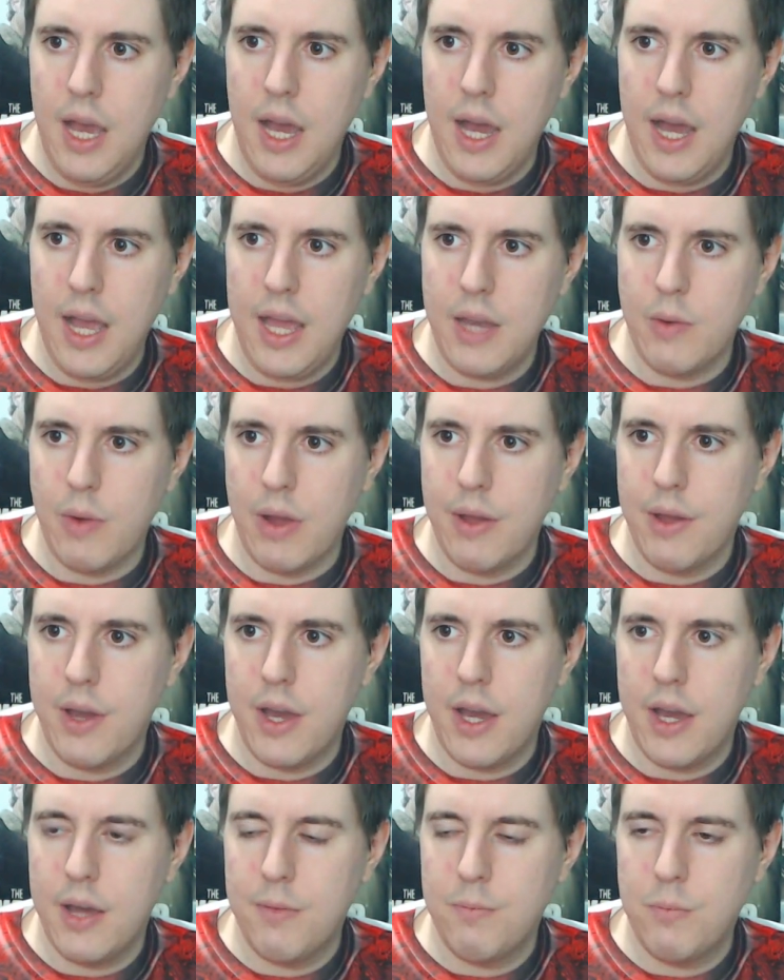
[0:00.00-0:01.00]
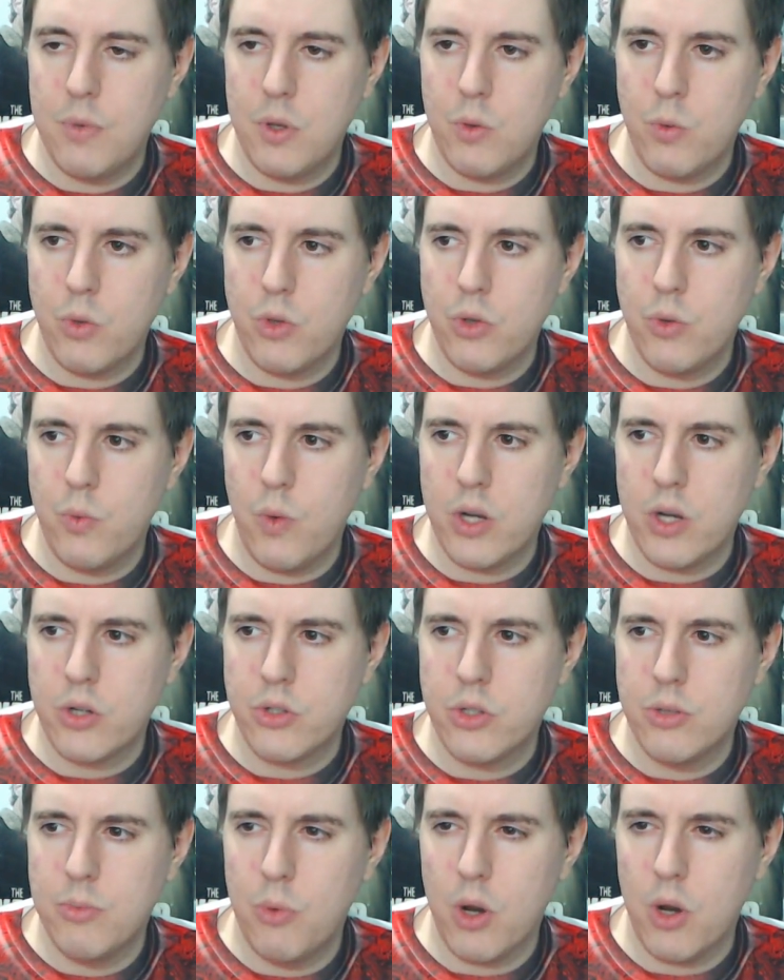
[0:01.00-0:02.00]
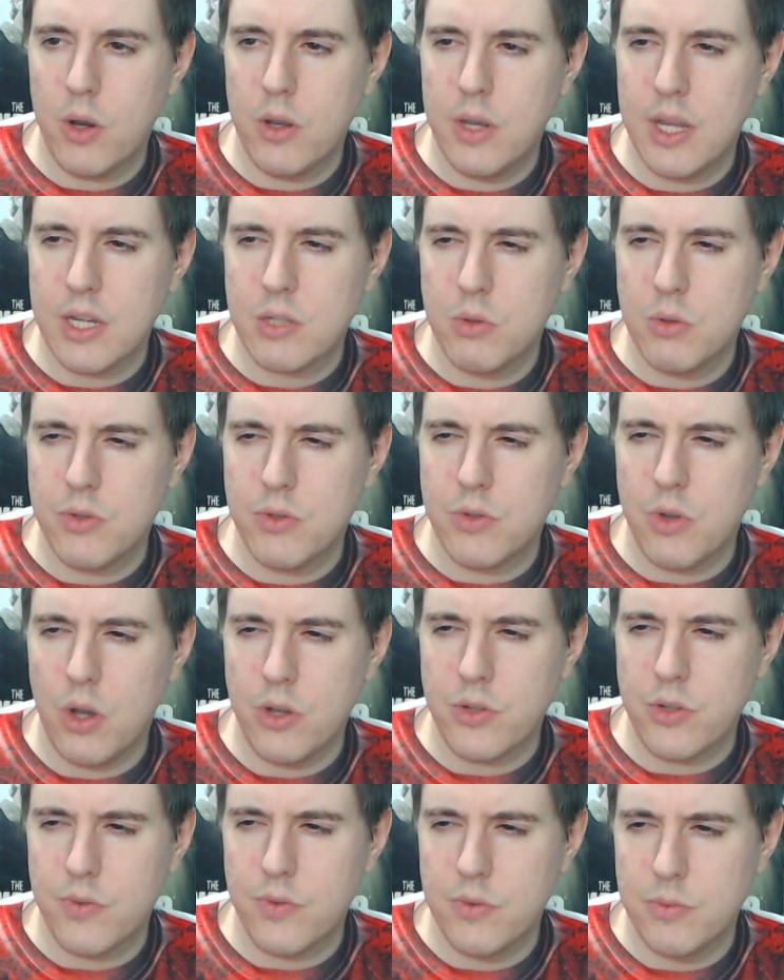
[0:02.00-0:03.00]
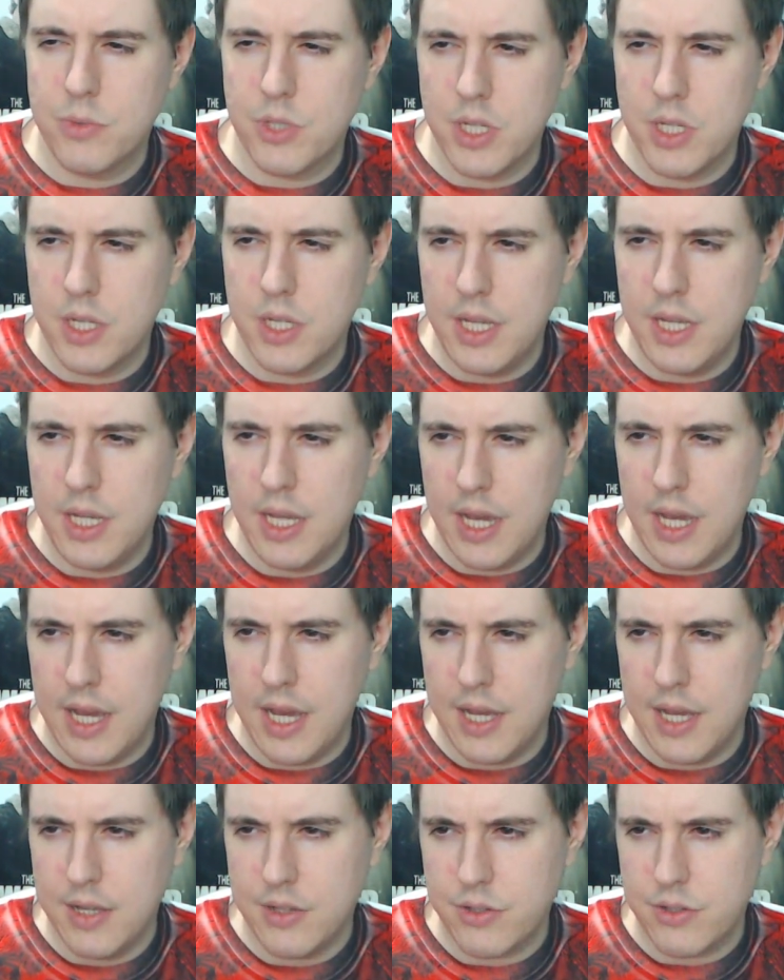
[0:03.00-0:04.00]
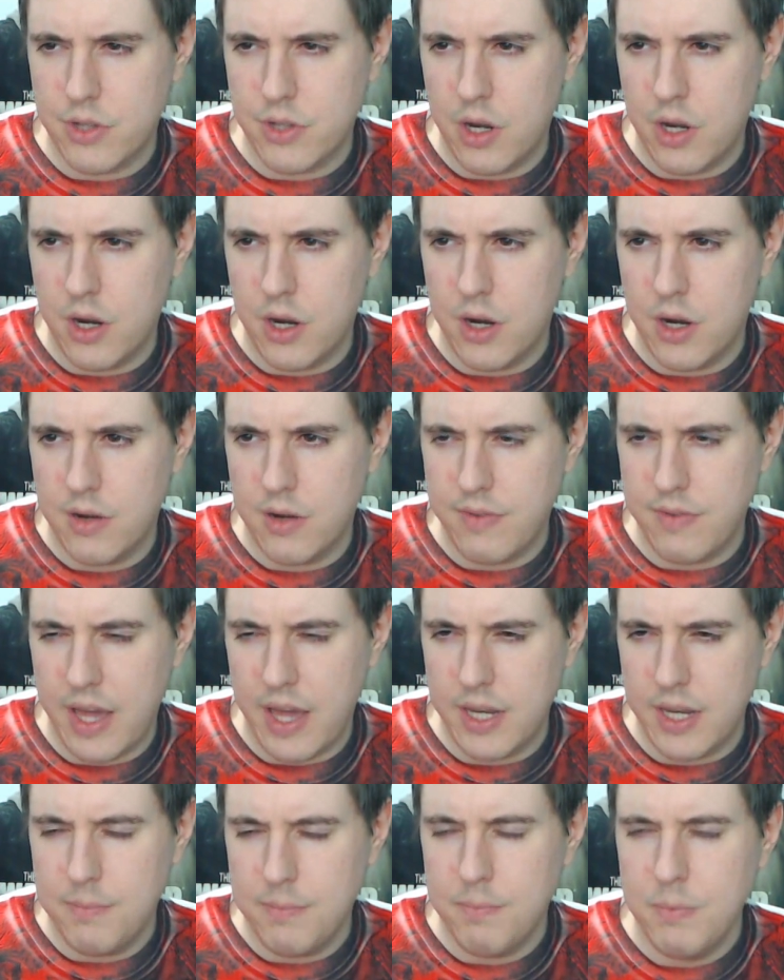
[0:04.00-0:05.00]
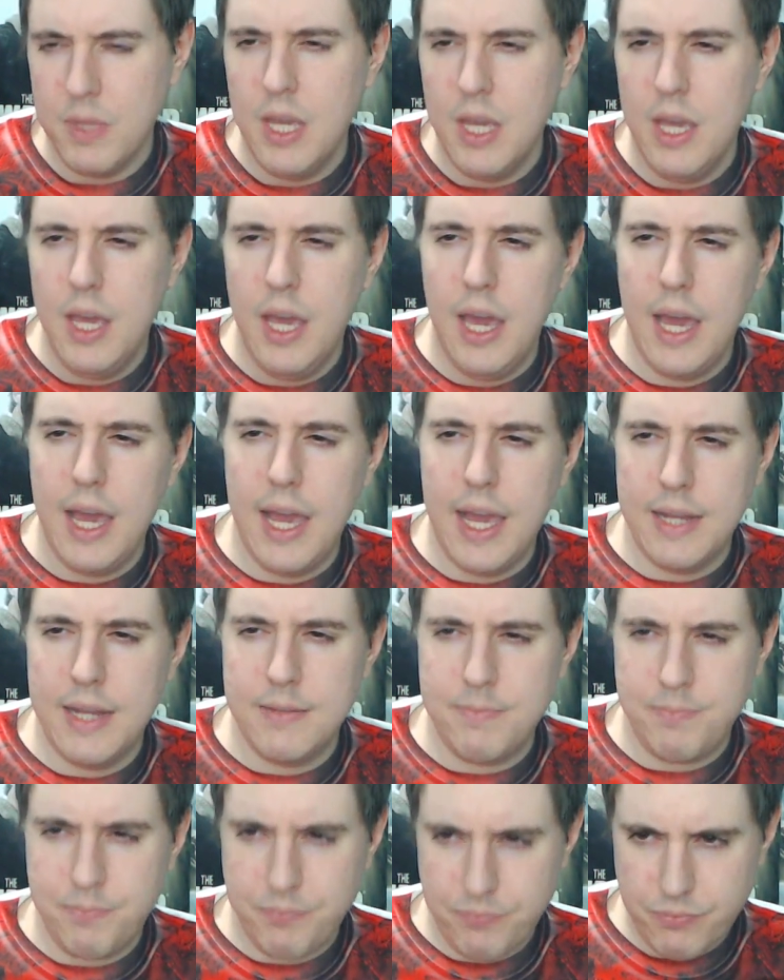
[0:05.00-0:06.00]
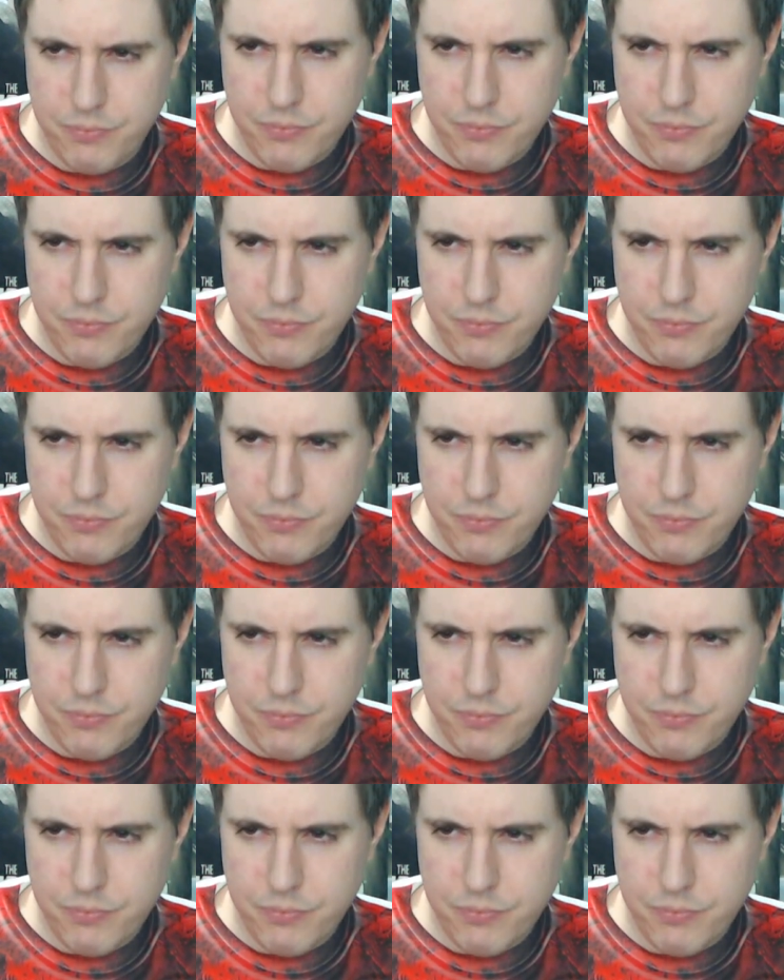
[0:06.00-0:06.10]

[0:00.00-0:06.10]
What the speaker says: We'll do one or two more. Next one's also from Sydney Sarfati. And